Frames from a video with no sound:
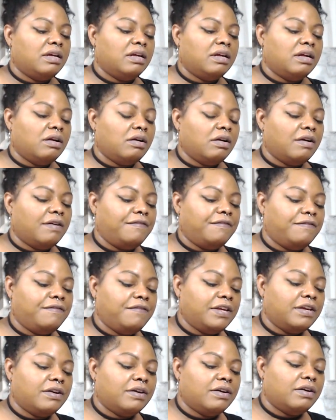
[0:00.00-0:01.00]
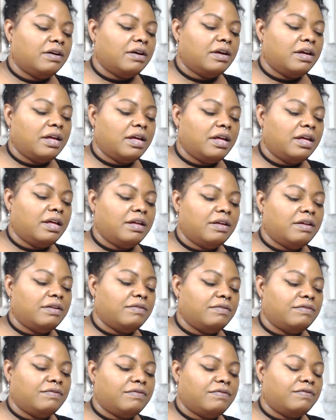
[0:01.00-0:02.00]
or a fear
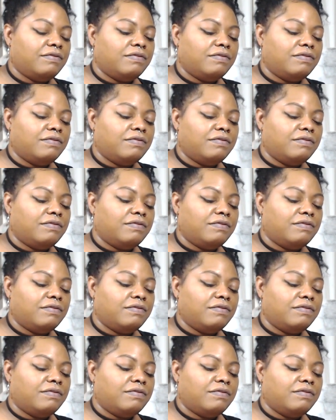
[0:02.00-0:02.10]
of